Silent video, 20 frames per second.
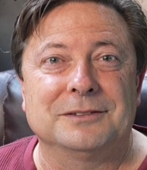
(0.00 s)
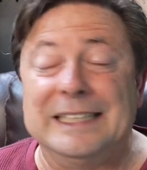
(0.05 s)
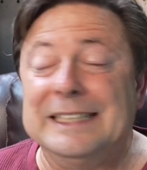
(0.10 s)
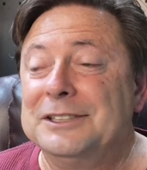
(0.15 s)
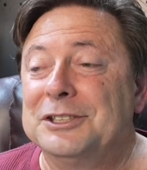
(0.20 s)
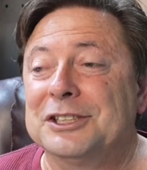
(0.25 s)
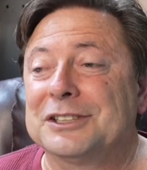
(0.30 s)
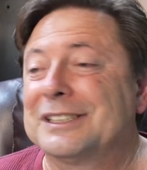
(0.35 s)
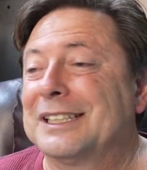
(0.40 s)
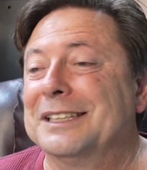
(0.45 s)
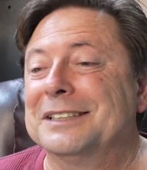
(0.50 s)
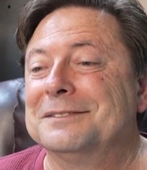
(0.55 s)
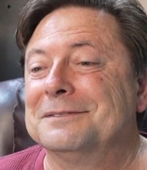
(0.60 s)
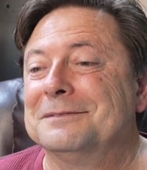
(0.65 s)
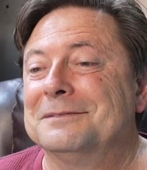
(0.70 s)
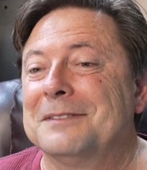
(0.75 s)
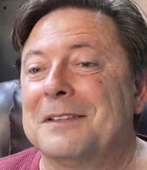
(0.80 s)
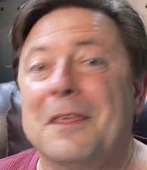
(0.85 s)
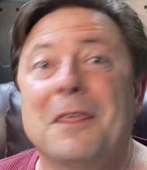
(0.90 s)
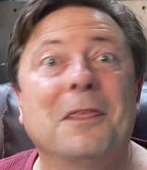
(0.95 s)
He'd just get
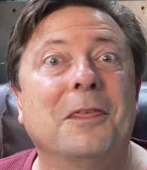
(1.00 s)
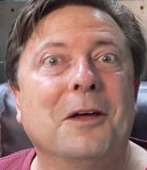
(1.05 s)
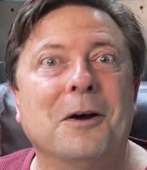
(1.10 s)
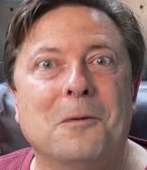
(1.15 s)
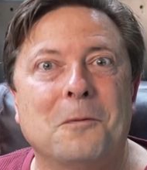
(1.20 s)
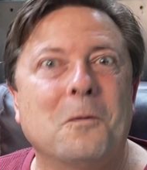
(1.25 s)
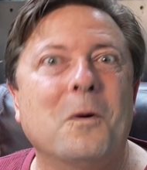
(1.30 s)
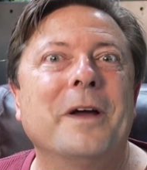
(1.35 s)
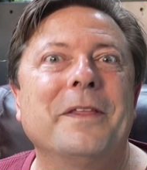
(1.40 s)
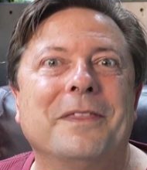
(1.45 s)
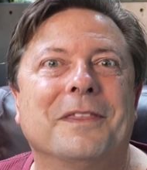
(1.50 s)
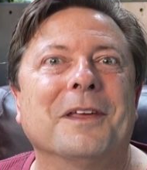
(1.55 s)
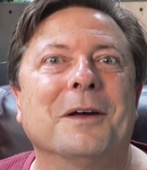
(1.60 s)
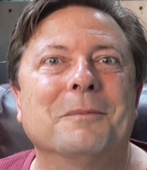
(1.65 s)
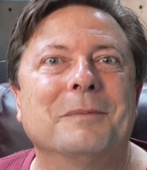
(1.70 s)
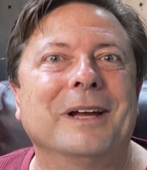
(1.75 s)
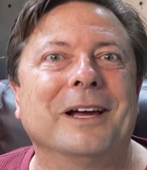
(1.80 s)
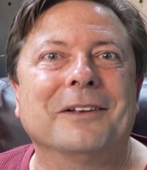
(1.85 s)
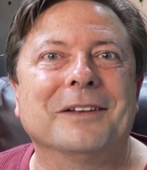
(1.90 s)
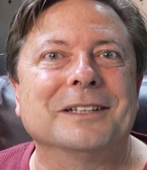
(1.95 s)
the one
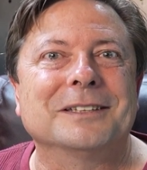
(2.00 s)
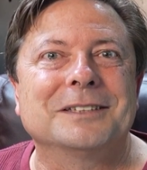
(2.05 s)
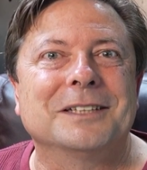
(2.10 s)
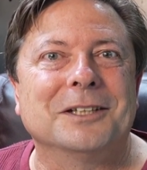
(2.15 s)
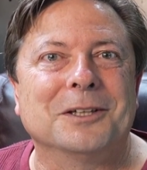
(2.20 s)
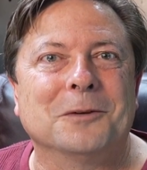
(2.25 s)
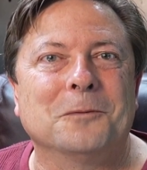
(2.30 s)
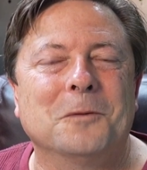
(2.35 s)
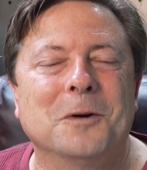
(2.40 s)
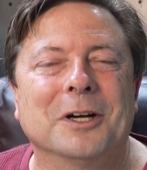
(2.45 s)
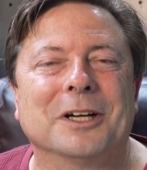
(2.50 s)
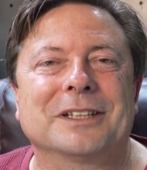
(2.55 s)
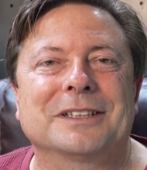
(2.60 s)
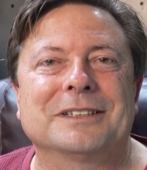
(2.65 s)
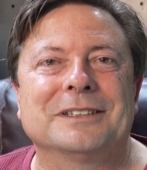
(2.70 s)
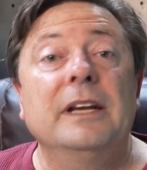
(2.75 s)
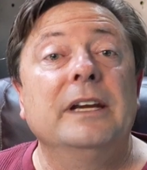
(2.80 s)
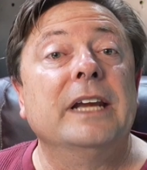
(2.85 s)
thumbnail that's going to work.